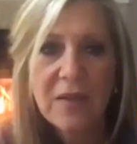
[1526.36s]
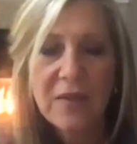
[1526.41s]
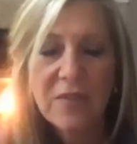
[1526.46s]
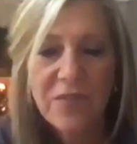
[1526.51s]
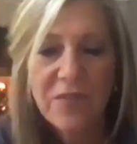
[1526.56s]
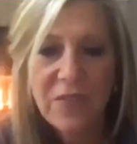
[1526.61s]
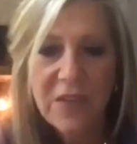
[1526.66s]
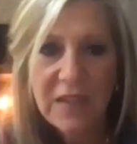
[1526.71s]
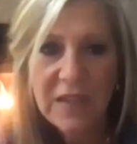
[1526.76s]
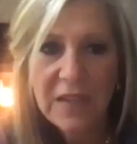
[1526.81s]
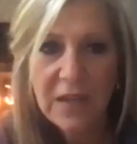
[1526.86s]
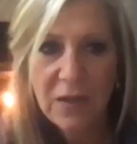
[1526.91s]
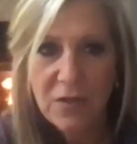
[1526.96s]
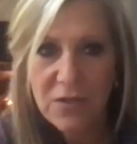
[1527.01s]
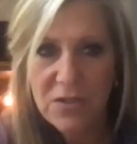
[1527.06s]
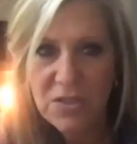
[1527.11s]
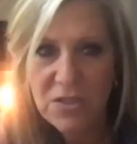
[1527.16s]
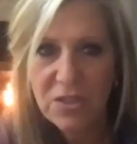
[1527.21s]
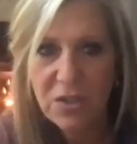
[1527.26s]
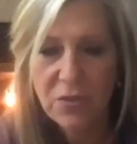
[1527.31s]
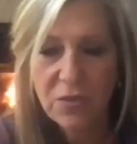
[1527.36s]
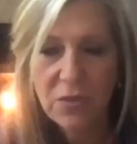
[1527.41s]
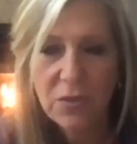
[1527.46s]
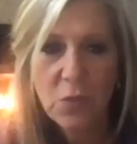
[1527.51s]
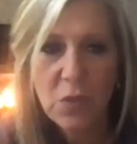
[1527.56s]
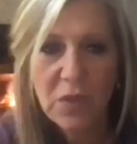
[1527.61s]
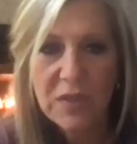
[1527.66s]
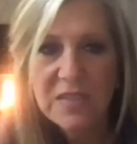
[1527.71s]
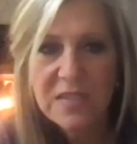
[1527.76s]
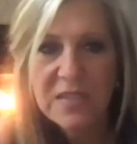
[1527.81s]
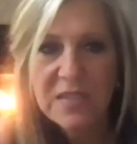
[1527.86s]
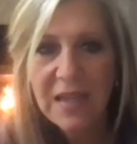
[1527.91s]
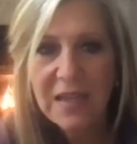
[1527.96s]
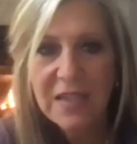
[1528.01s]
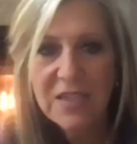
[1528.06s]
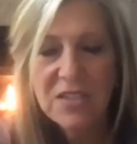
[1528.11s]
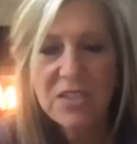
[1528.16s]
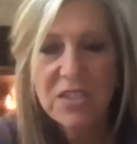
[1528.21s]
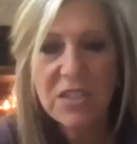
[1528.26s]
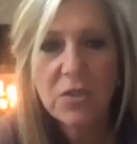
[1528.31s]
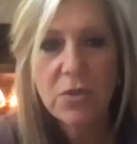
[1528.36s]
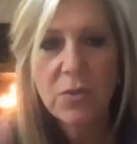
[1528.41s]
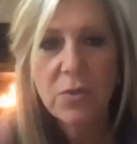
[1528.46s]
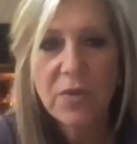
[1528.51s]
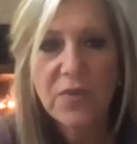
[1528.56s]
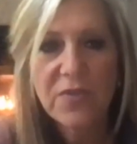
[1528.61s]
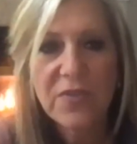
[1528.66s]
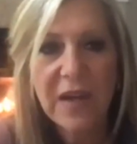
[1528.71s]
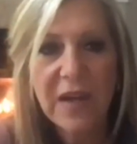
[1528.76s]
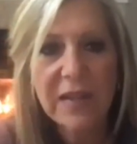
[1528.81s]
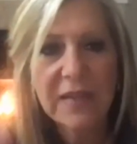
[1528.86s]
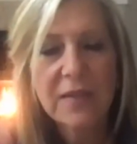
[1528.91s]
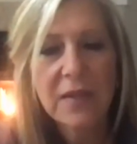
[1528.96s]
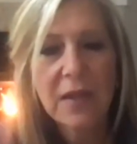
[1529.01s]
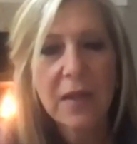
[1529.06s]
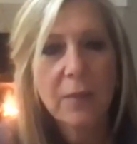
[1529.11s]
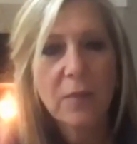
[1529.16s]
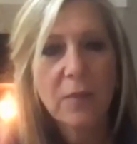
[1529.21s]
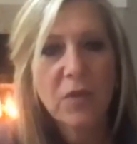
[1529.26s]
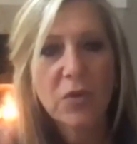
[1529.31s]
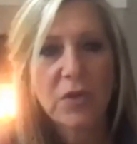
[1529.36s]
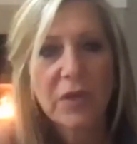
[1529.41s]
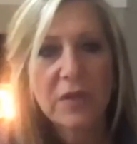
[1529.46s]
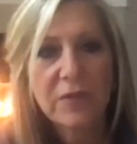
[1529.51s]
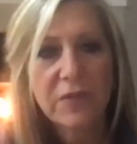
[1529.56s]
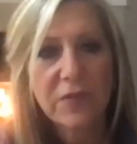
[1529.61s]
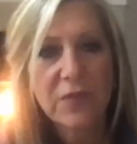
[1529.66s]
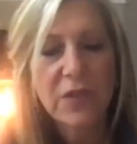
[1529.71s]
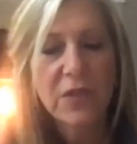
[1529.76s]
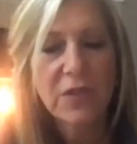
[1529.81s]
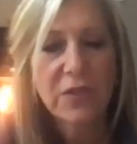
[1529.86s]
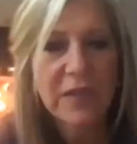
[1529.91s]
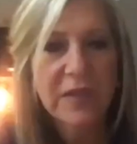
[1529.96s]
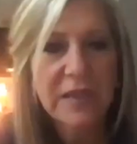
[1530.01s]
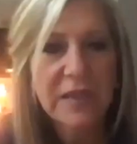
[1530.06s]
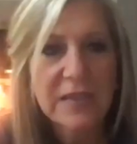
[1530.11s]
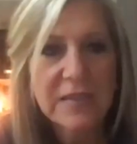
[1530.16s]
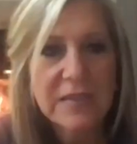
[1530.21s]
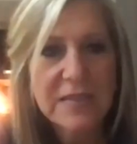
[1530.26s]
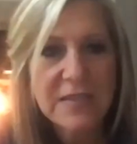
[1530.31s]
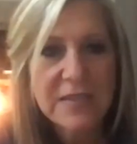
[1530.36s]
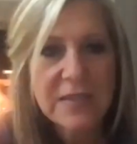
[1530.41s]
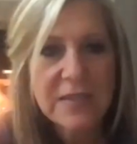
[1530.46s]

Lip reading: feed our children. What snacks do you provide, Lauren, for your kids?